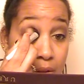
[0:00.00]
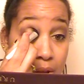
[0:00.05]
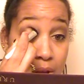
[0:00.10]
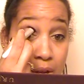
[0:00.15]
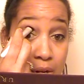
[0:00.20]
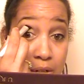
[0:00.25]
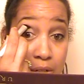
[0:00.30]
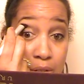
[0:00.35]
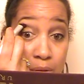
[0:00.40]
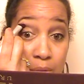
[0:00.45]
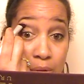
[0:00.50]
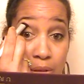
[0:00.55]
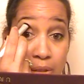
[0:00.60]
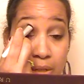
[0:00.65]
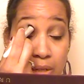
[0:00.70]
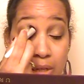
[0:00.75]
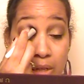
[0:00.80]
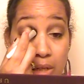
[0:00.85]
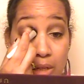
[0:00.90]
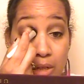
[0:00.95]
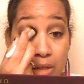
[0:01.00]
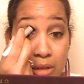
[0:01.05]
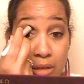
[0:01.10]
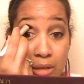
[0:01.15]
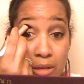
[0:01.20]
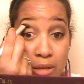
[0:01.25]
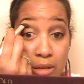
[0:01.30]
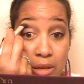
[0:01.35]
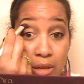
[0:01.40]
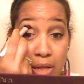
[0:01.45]
I just really
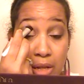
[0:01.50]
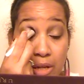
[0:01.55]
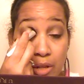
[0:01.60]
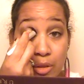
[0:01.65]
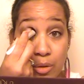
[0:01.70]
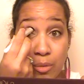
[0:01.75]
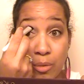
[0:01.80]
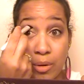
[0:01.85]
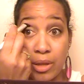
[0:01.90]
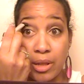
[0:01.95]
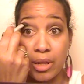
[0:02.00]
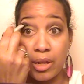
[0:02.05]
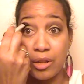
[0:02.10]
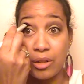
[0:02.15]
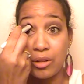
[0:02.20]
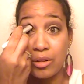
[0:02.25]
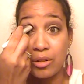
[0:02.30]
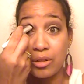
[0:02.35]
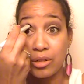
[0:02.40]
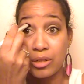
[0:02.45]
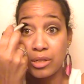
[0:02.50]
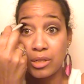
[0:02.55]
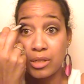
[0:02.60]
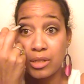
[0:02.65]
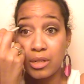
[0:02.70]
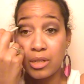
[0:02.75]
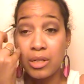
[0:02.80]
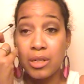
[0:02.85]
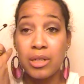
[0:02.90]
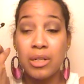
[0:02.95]
like the way that
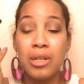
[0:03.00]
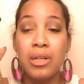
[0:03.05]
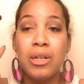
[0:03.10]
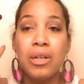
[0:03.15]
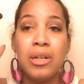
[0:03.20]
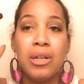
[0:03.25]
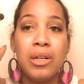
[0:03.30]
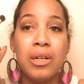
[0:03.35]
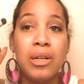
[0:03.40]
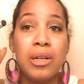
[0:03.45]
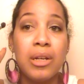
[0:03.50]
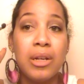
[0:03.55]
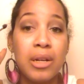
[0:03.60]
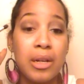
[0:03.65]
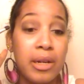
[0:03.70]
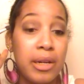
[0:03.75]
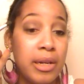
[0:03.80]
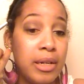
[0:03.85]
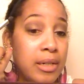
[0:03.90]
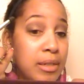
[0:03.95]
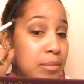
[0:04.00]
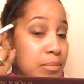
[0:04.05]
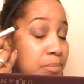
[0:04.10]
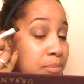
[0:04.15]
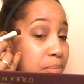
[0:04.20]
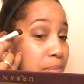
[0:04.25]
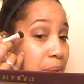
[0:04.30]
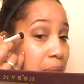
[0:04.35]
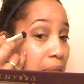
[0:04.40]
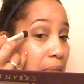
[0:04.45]
looks. It
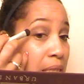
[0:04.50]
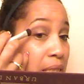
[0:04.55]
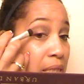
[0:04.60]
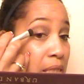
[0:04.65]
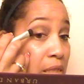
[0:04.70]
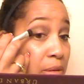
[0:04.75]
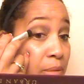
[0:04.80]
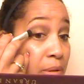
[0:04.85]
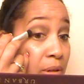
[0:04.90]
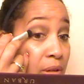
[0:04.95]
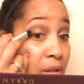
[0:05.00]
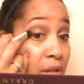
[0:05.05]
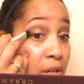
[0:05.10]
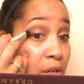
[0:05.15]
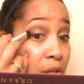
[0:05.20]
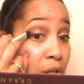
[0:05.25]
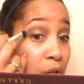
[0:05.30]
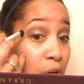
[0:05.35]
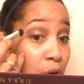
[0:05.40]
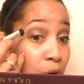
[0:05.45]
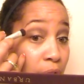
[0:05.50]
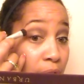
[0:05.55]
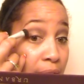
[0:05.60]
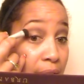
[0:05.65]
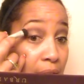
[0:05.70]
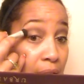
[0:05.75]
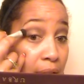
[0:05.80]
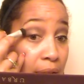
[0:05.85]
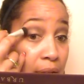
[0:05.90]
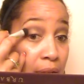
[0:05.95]
pleases me
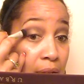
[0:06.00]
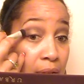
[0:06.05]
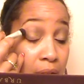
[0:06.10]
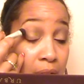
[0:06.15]
greatly.